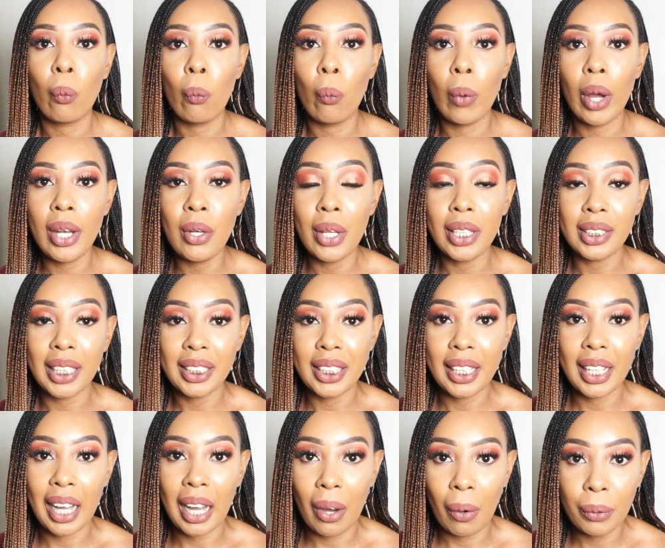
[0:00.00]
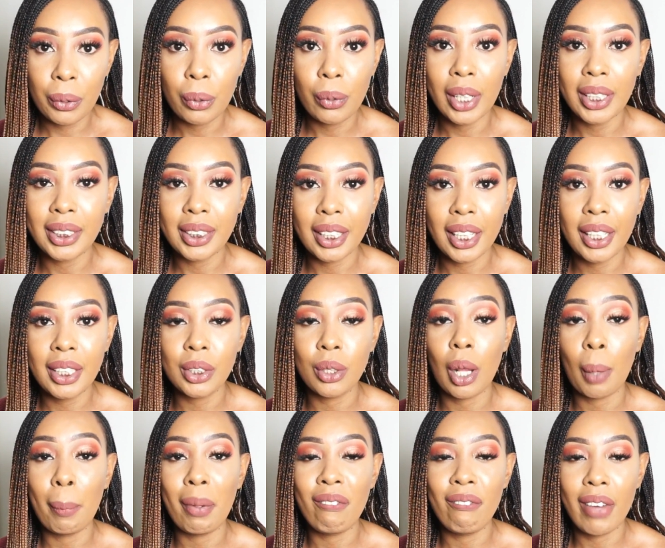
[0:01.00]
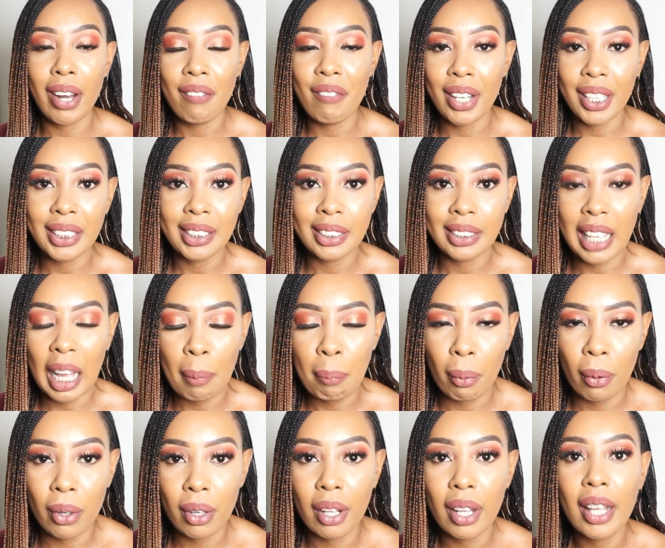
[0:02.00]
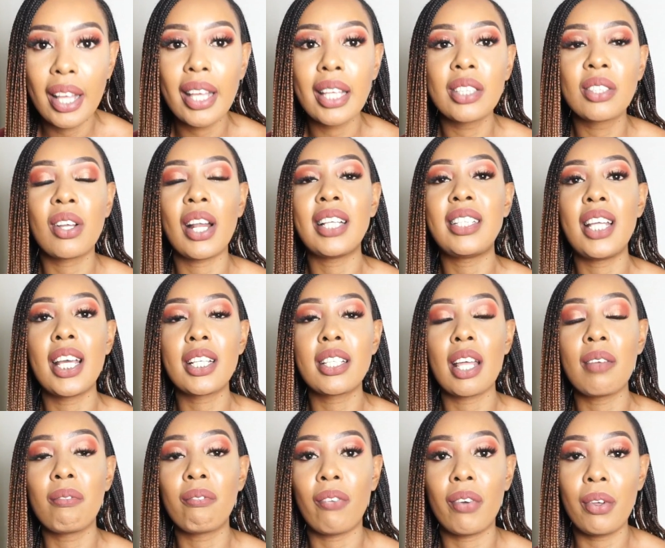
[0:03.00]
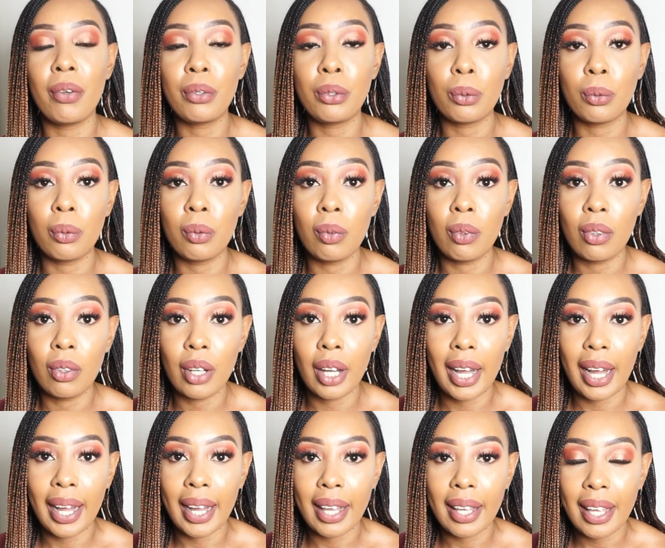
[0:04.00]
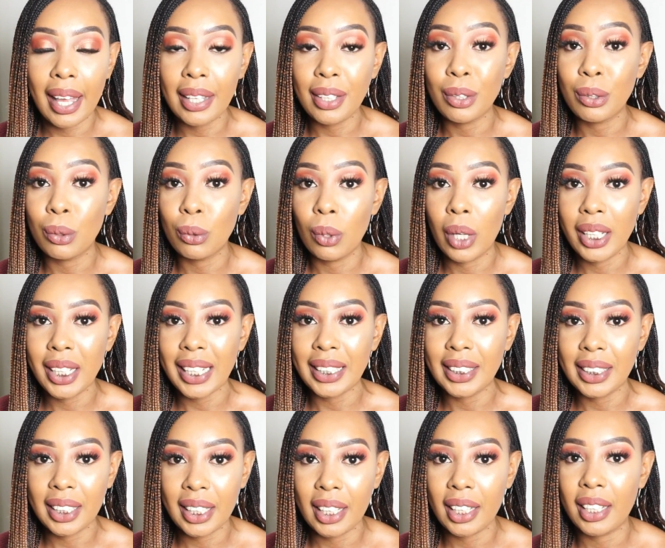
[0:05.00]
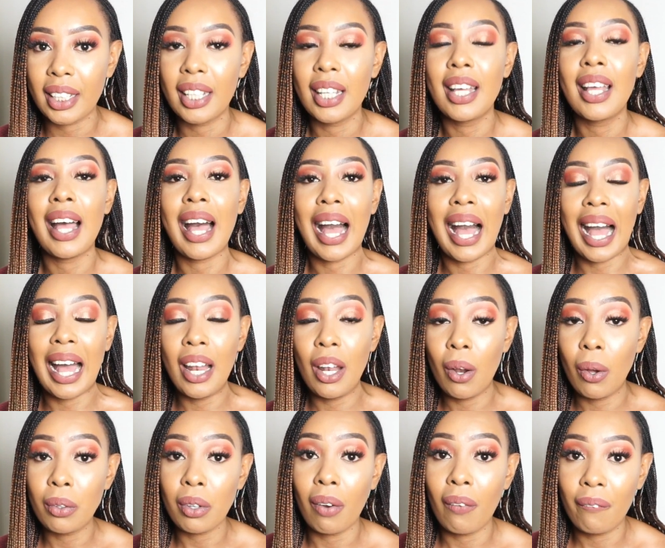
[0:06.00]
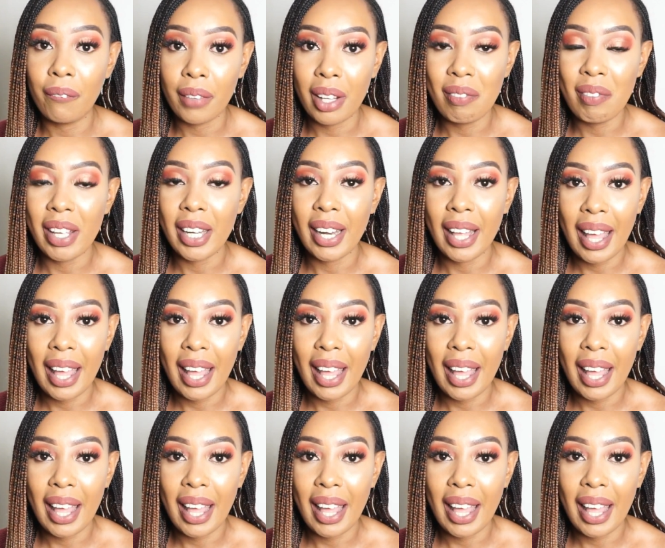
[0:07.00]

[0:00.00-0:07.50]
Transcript: When you're starting out, your skin is going to be very stubborn. It's going to take time for you to get to lighter skin. A lot of time and